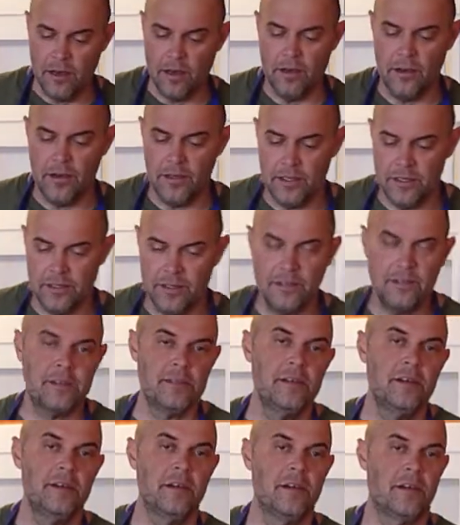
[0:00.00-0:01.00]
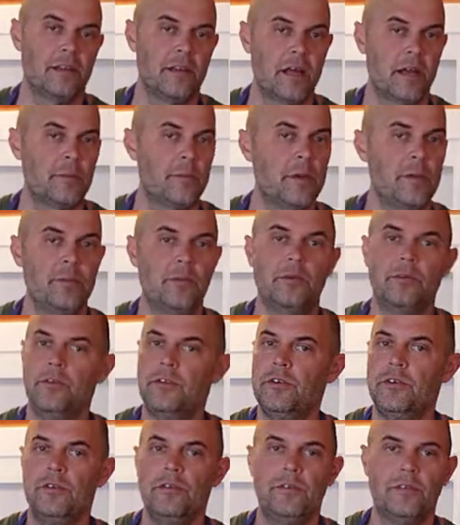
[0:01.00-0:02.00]
onions. A lot of people
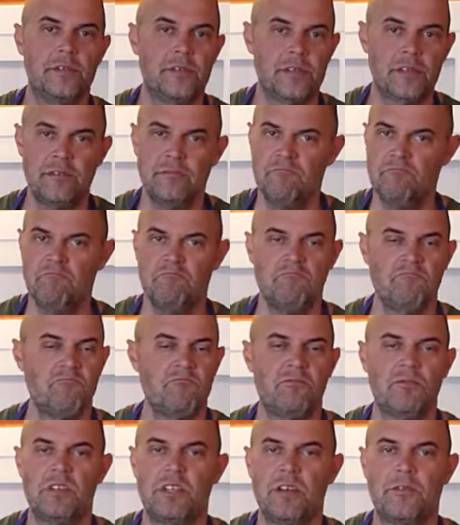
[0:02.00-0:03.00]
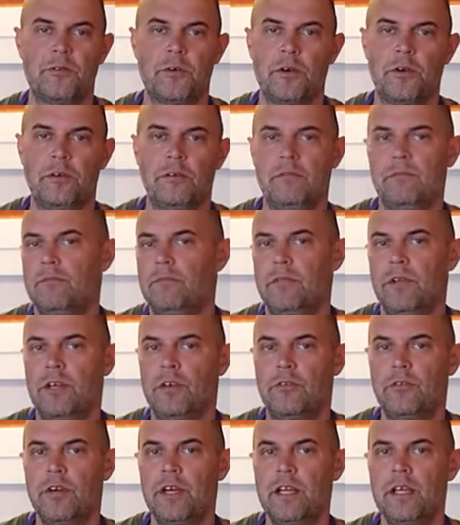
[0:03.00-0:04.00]
use different
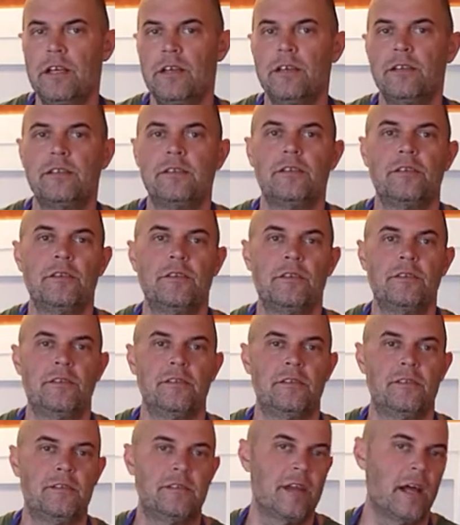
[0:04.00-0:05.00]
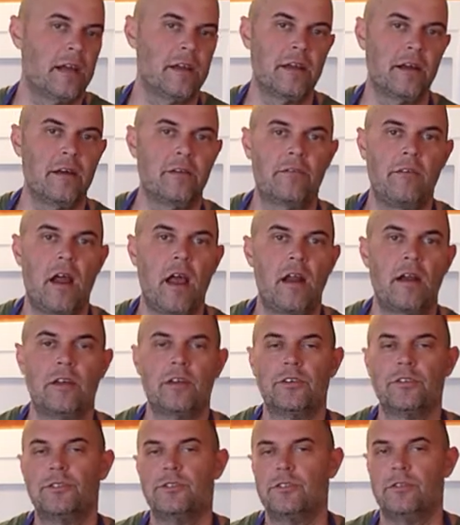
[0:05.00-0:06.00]
ingredients. You could use daikon
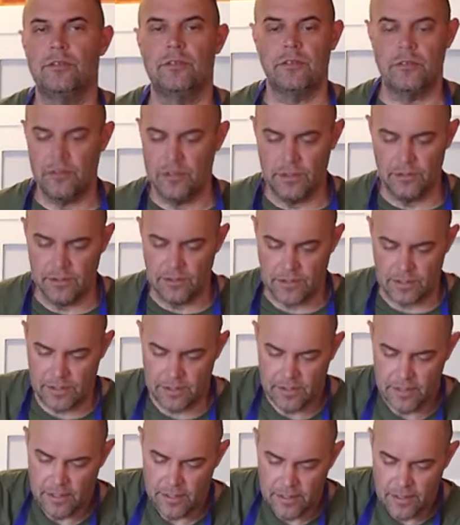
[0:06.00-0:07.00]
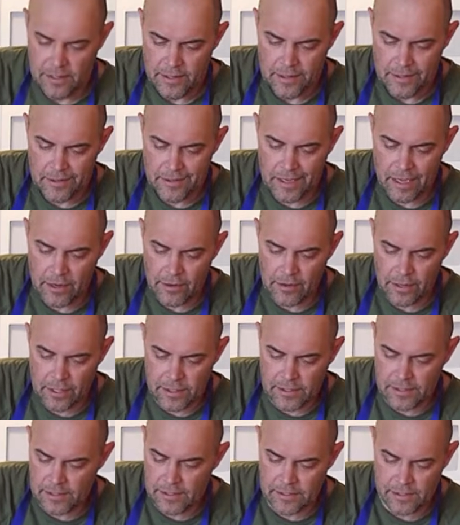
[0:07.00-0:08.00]
radish, you could use
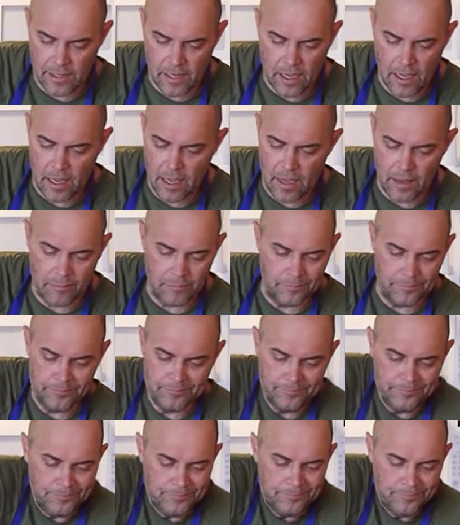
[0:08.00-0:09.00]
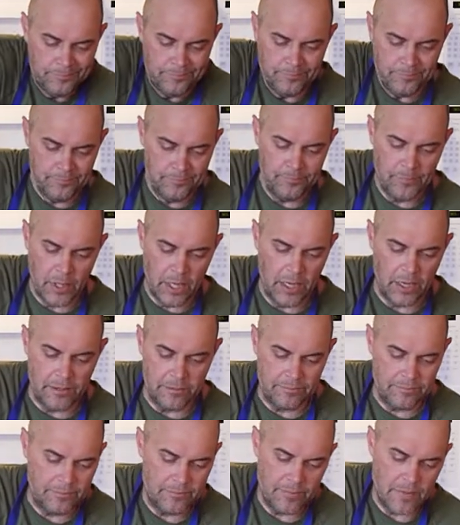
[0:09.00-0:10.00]
carrots,
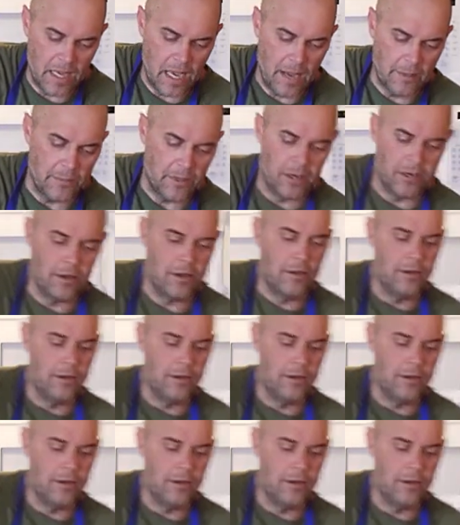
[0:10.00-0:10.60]
but I'm going to